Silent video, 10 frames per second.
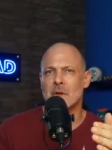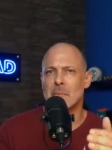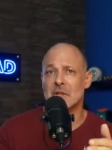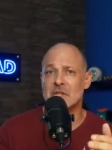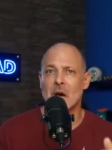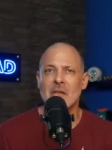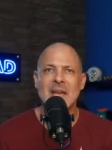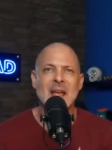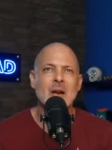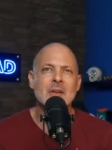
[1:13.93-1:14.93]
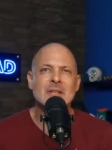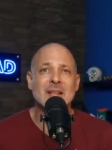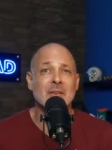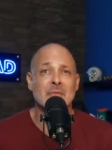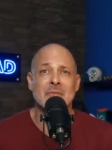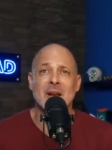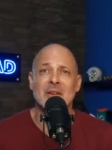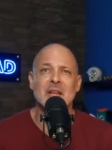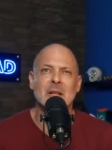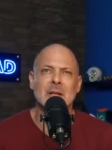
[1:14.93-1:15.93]
But there's other areas that are
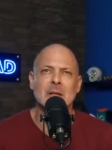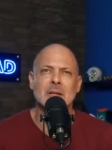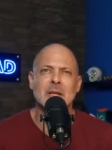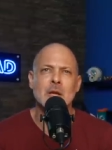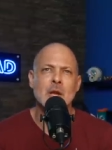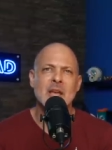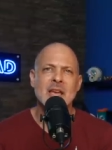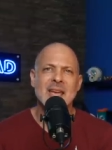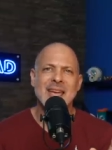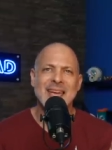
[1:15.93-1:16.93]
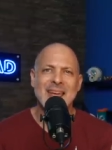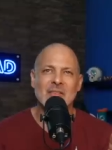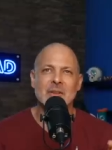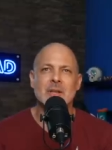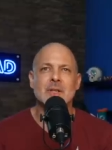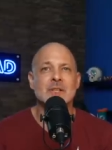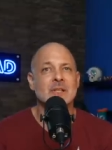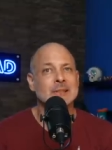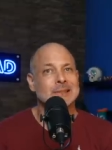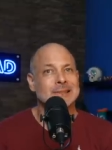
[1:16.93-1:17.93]
very clearly areas
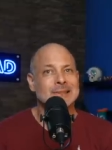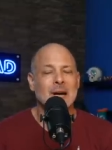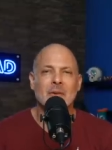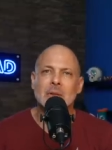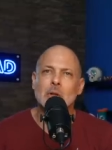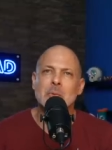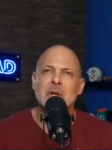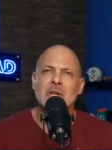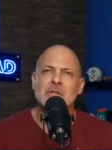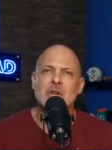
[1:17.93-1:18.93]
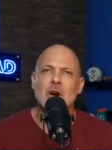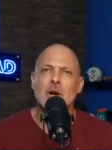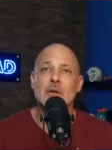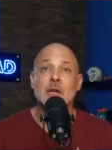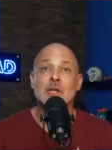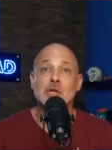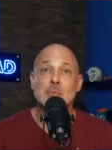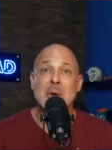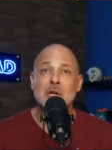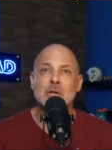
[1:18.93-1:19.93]
of a little bit of concern,
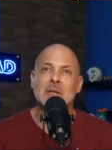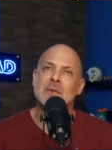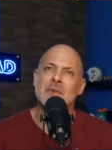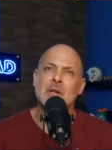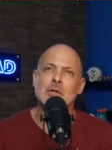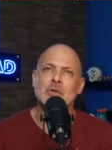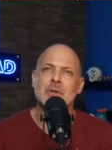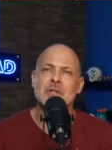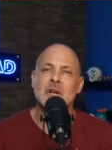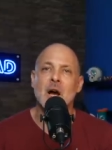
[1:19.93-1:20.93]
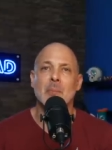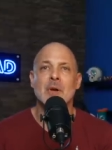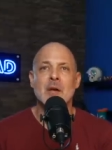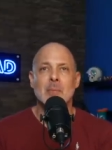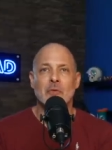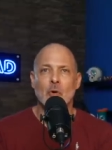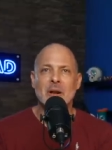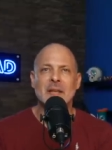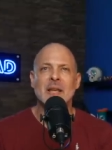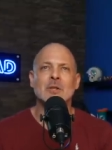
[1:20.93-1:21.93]
especially if injuries come. Before
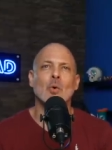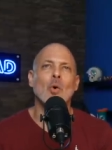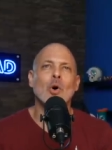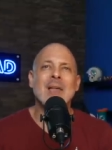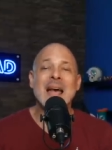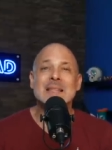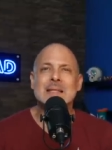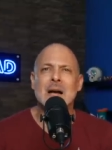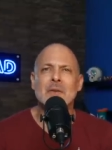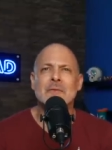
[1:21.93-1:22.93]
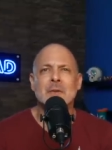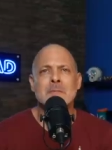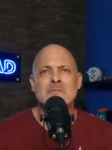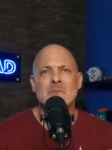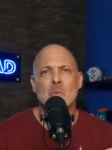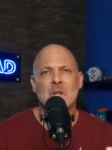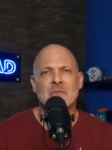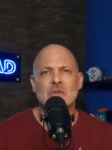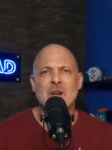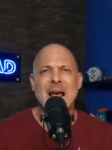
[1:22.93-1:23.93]
I dig into all that stuff, I want to
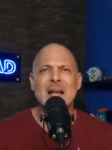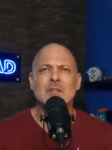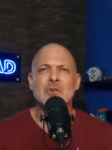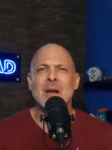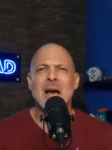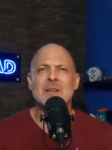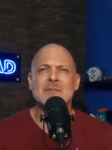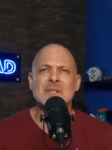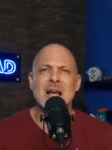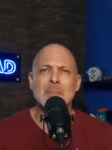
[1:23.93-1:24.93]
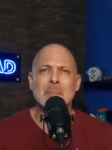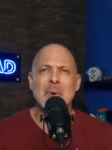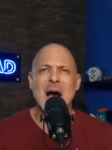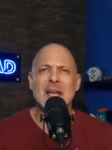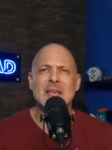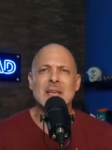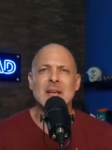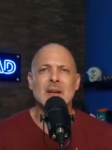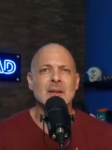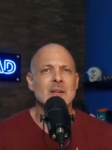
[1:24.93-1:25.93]
give a shout out to you guys for stopping by
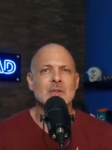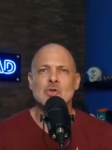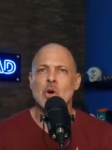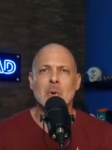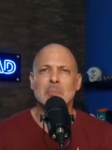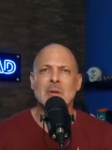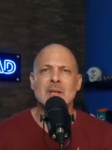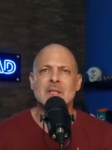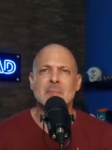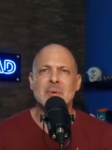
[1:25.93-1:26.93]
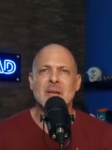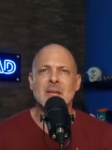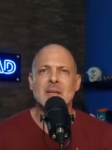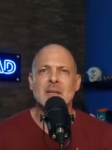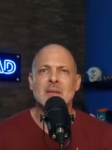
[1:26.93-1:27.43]
here. So many places to be.